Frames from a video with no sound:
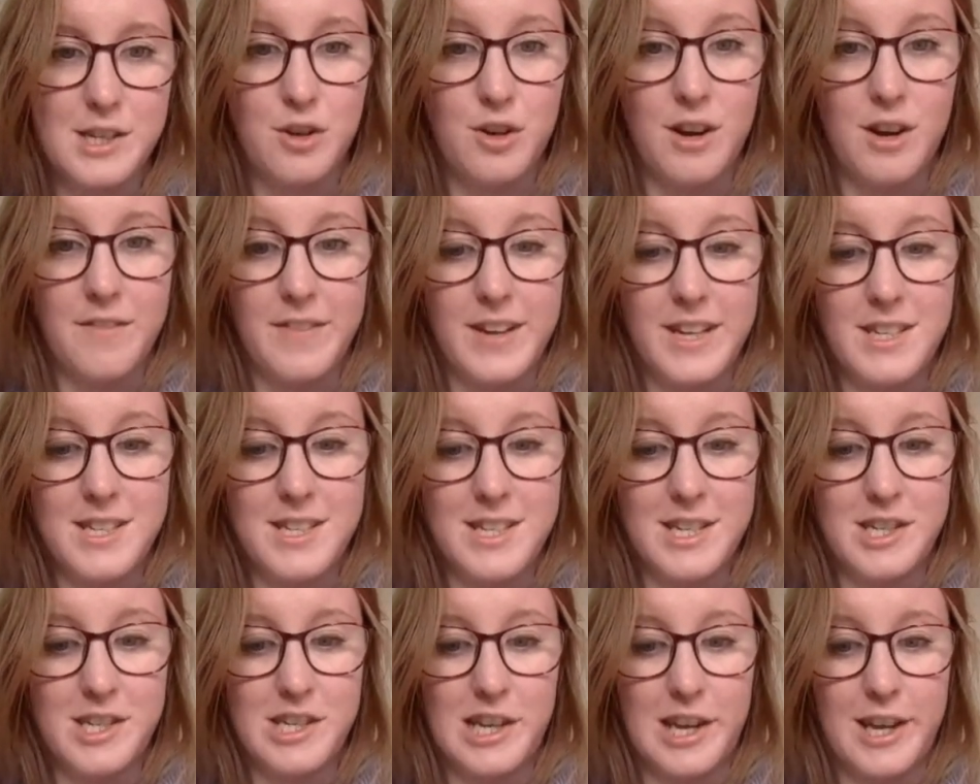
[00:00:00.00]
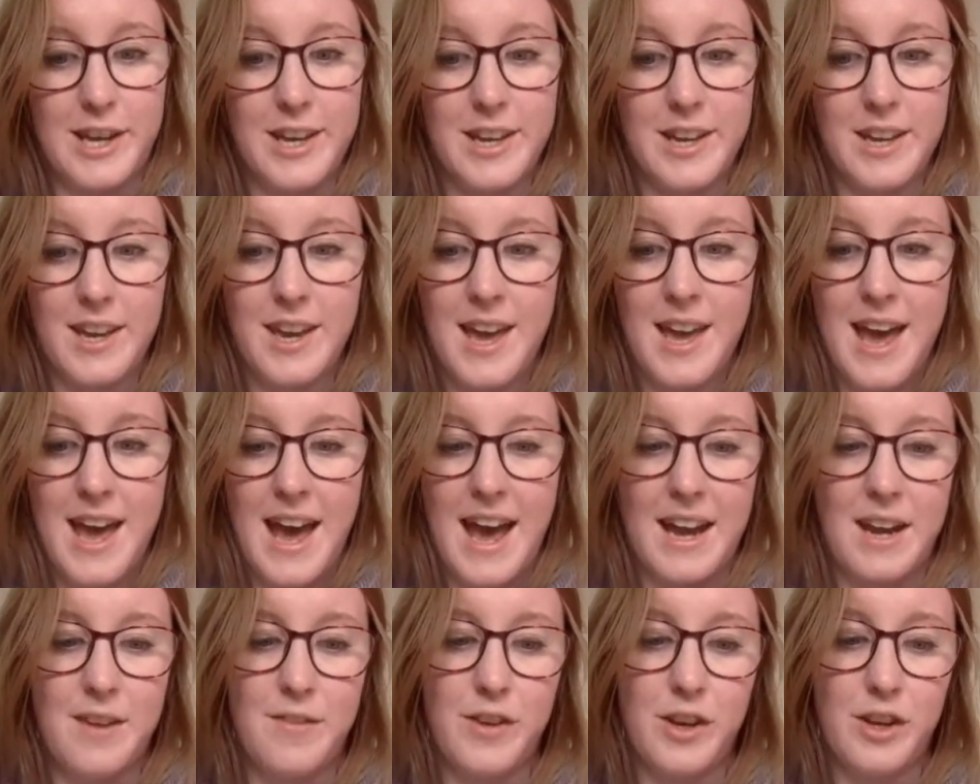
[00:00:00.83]
or vintage look,
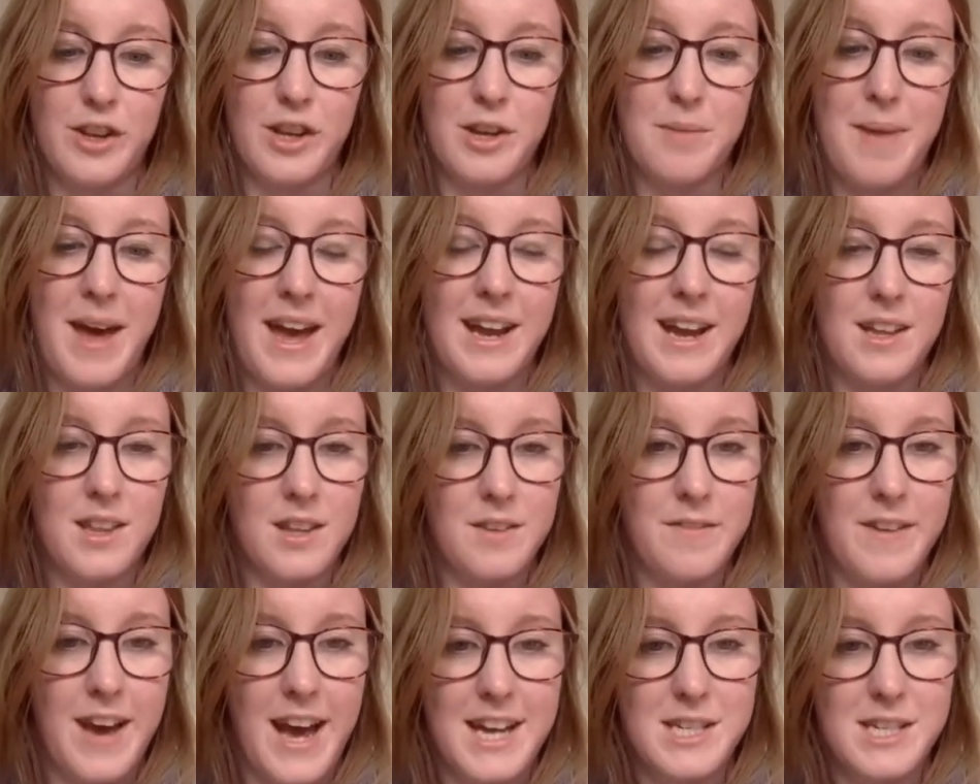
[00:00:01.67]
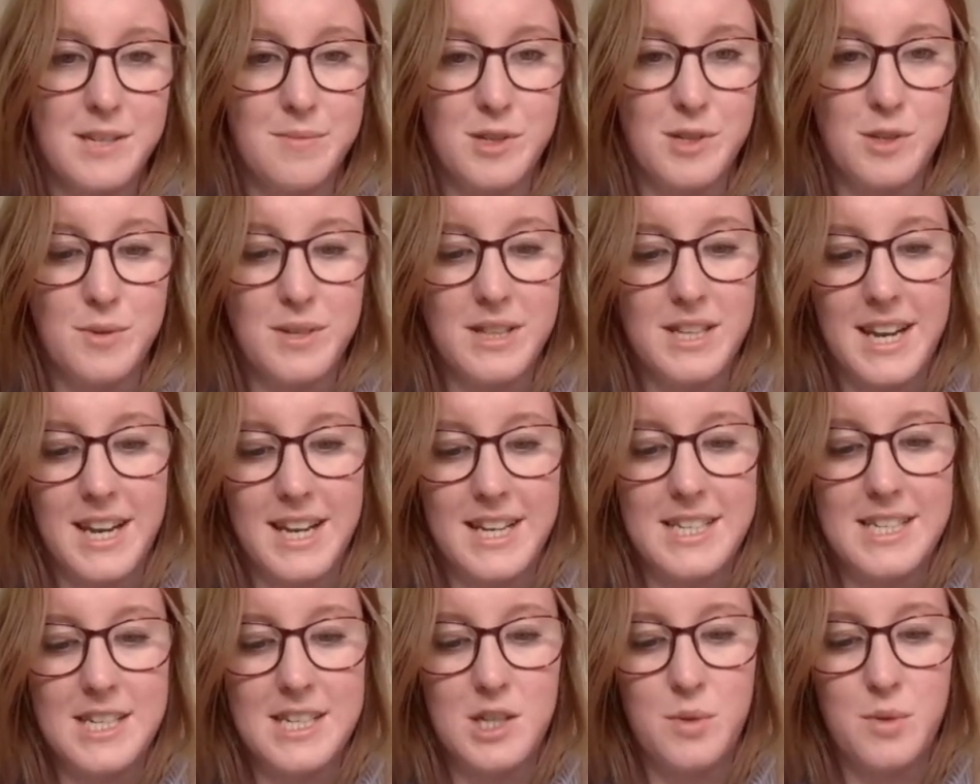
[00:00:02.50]
and if you look back at the fashion between the
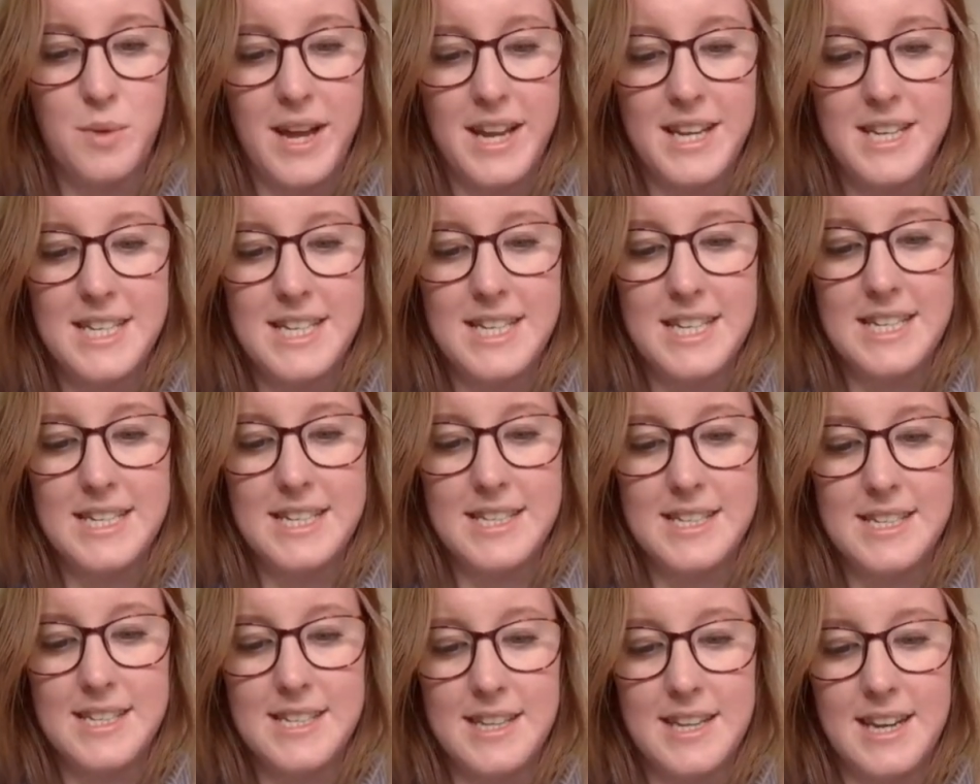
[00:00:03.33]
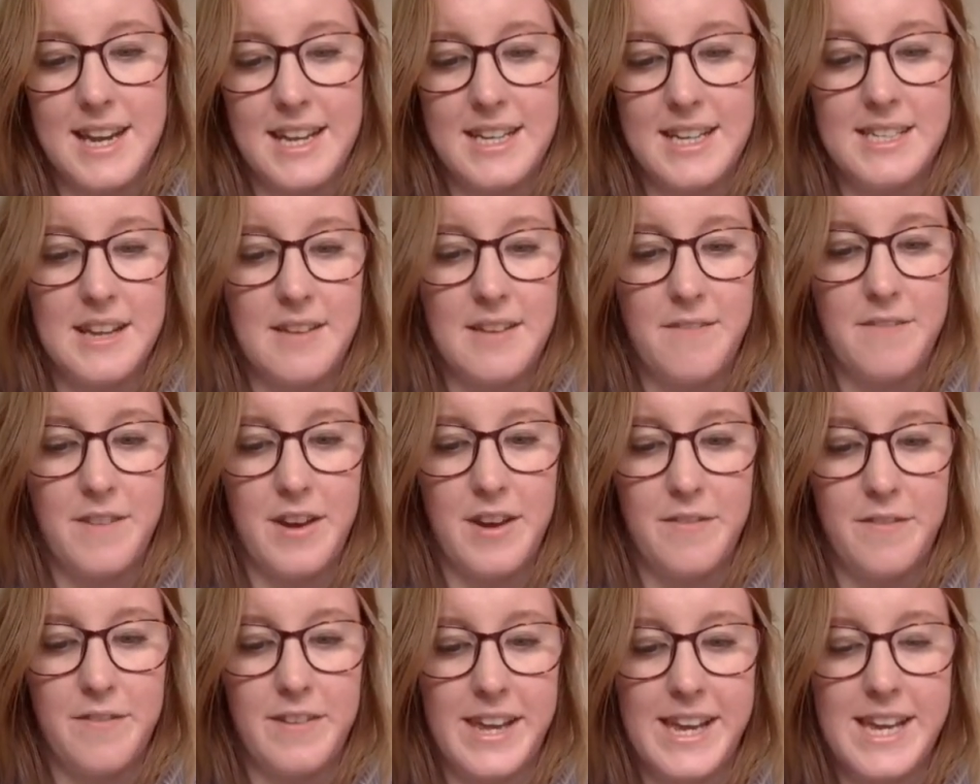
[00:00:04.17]
1920s to the
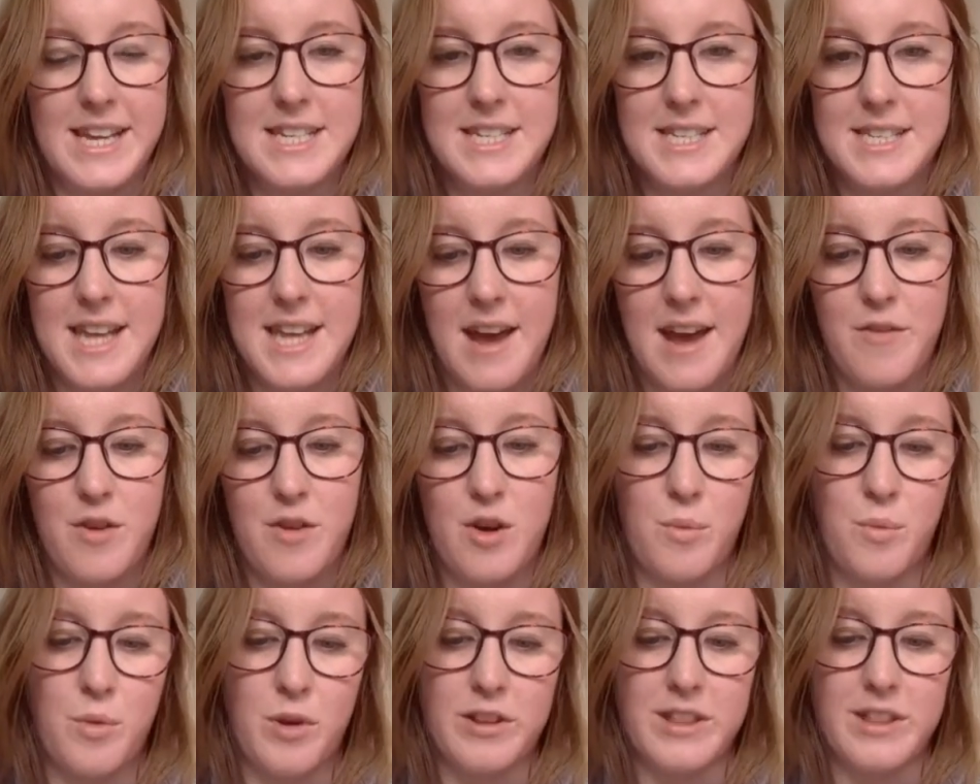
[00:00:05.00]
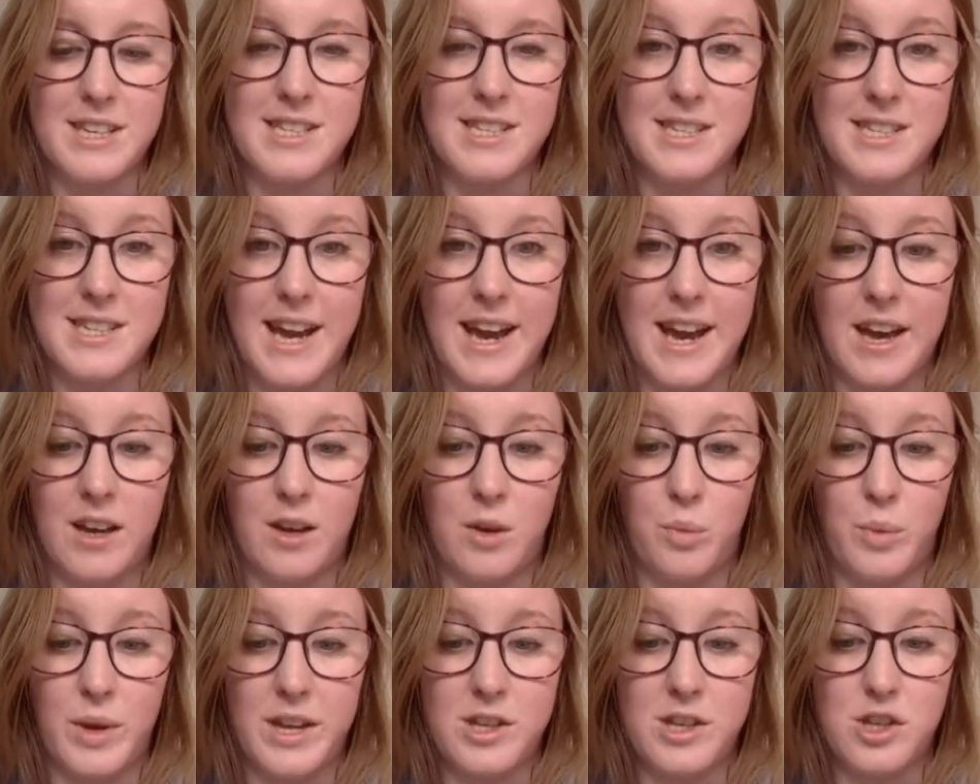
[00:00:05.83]
1950s, everyone wore this
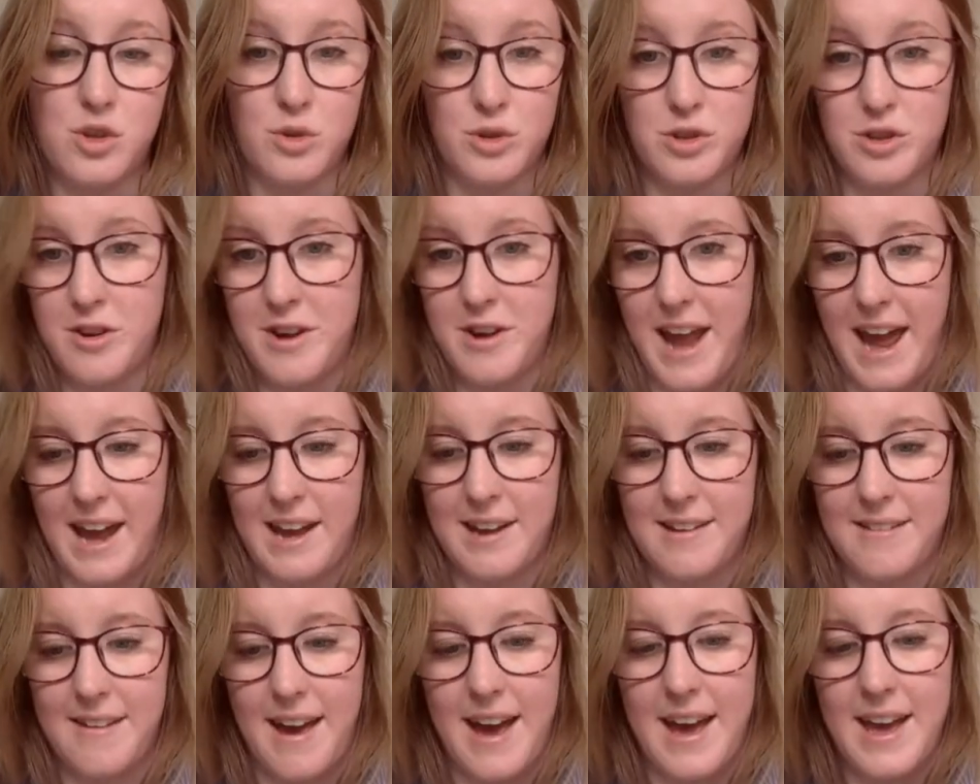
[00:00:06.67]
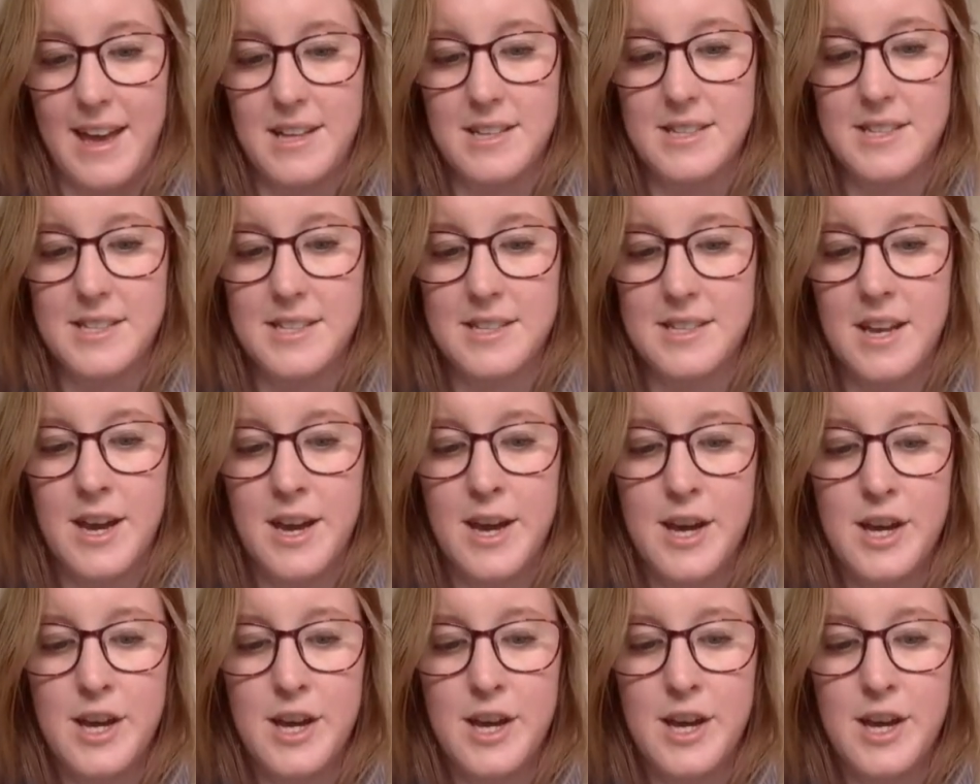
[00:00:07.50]
style with shorter neckties.